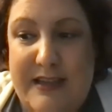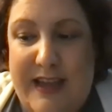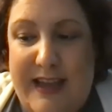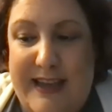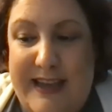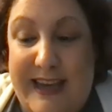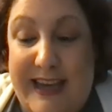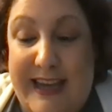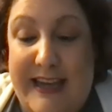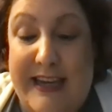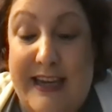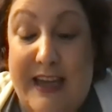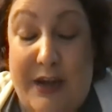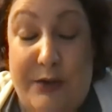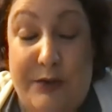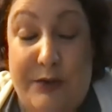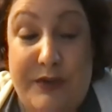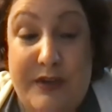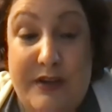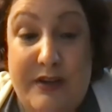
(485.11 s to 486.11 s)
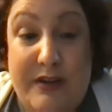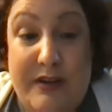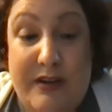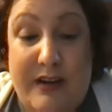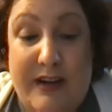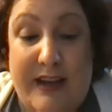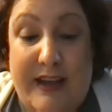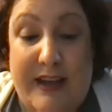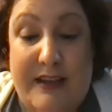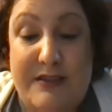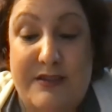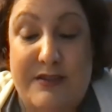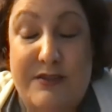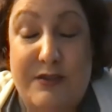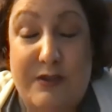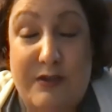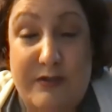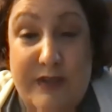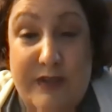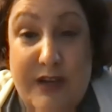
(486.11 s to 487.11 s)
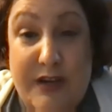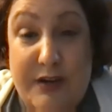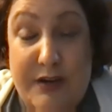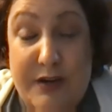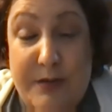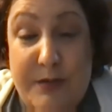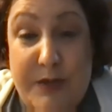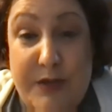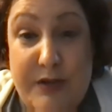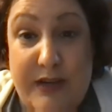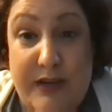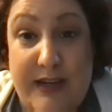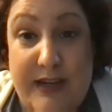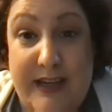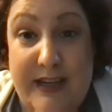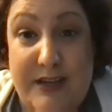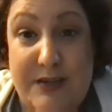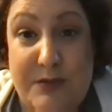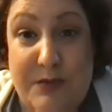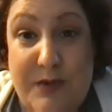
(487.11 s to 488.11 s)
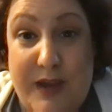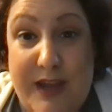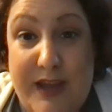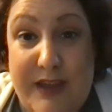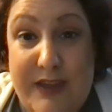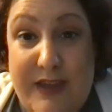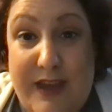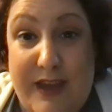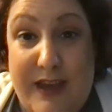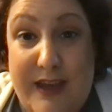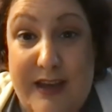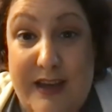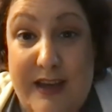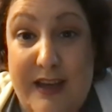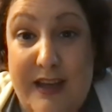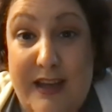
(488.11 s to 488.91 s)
and getting out there and serving our community in a way that